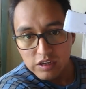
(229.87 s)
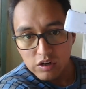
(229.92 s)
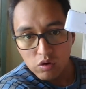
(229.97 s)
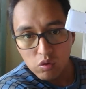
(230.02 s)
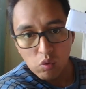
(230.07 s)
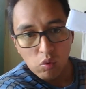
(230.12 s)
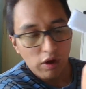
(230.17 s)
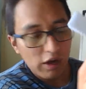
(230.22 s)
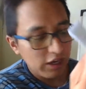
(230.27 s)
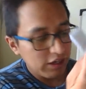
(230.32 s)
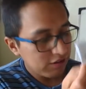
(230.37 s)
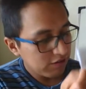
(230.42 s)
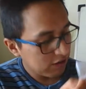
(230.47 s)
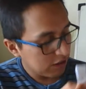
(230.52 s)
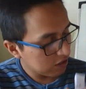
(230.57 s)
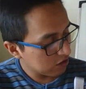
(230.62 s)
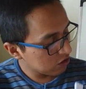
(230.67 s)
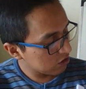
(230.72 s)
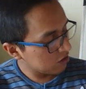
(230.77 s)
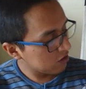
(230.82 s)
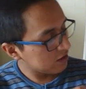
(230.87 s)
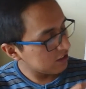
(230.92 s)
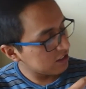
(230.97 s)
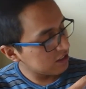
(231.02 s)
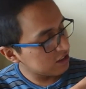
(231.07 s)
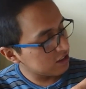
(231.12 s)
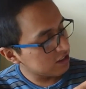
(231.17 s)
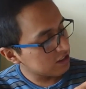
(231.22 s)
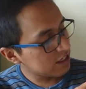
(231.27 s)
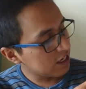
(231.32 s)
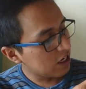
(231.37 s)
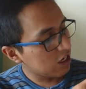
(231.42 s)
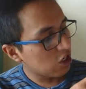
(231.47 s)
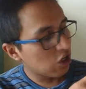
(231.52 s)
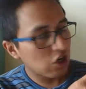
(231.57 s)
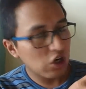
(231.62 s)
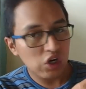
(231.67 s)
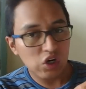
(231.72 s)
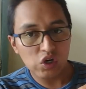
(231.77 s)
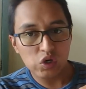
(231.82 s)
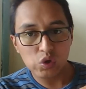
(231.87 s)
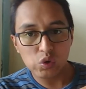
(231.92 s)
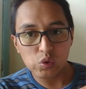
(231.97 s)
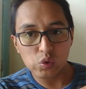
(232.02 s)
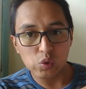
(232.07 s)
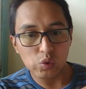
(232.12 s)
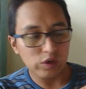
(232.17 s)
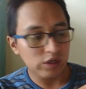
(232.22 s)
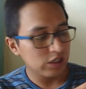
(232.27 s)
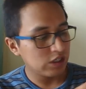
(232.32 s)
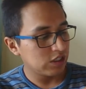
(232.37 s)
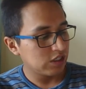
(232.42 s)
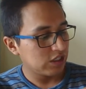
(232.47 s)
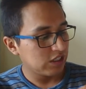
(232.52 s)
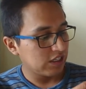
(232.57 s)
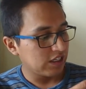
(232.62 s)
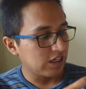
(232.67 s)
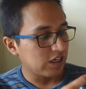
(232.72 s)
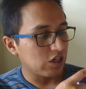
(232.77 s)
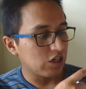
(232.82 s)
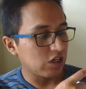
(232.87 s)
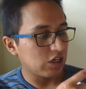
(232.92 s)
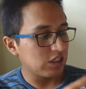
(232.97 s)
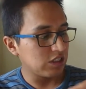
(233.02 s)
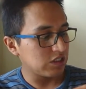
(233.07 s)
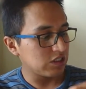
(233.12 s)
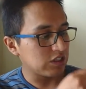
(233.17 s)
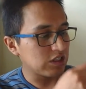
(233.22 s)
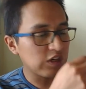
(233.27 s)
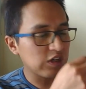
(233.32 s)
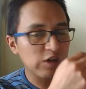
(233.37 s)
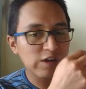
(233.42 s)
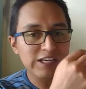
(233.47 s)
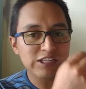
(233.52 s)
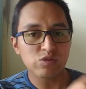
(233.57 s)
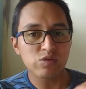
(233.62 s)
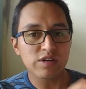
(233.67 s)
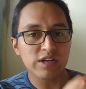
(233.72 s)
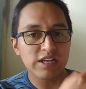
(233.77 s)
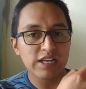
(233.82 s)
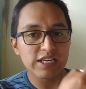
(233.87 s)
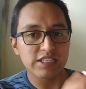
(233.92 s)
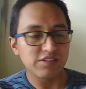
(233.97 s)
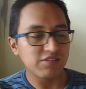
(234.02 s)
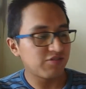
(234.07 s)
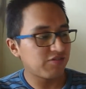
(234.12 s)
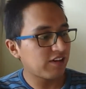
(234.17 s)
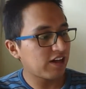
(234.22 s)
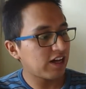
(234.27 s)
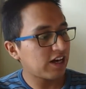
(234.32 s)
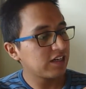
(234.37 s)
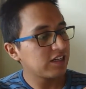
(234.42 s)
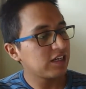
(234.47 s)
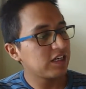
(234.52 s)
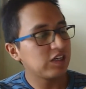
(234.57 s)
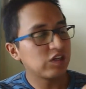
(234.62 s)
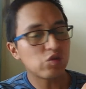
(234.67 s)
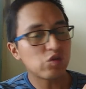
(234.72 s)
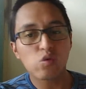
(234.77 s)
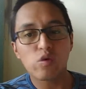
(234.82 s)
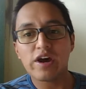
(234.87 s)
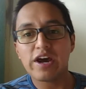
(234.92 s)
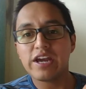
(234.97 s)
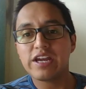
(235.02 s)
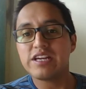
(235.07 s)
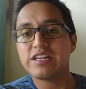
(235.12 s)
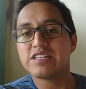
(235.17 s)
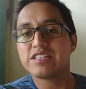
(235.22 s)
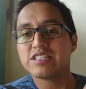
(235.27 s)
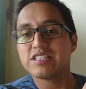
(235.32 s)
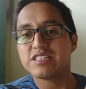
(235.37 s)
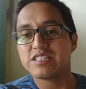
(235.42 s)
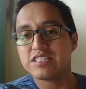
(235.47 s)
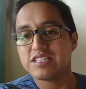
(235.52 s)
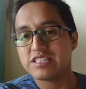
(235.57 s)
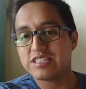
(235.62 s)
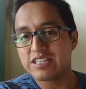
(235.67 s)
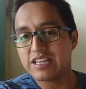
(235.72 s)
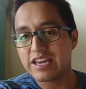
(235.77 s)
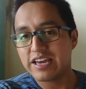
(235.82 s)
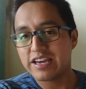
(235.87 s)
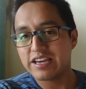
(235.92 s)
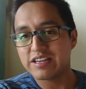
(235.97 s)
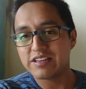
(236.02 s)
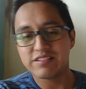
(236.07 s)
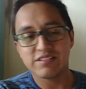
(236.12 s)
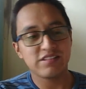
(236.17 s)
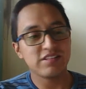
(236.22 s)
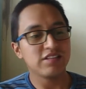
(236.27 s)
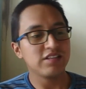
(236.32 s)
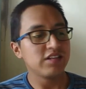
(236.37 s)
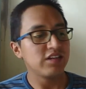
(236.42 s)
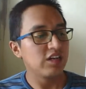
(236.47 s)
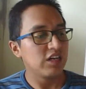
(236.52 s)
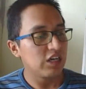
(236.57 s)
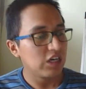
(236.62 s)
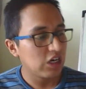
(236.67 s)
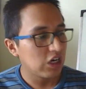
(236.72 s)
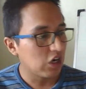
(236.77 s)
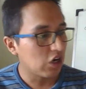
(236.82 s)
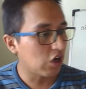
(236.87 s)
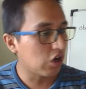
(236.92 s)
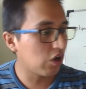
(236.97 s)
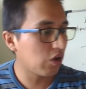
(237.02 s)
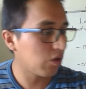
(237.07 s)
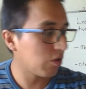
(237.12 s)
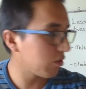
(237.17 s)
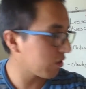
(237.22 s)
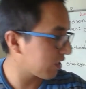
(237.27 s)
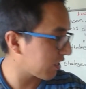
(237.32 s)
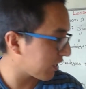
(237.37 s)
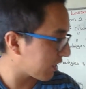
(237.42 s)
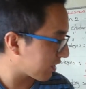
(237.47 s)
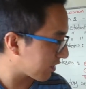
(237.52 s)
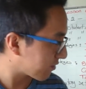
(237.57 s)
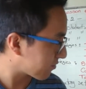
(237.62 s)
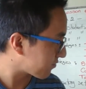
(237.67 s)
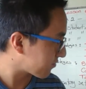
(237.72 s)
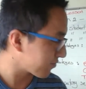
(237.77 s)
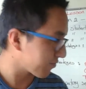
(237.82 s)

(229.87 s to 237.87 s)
wife, and this is a who. And you have to classify and write the name. Okay.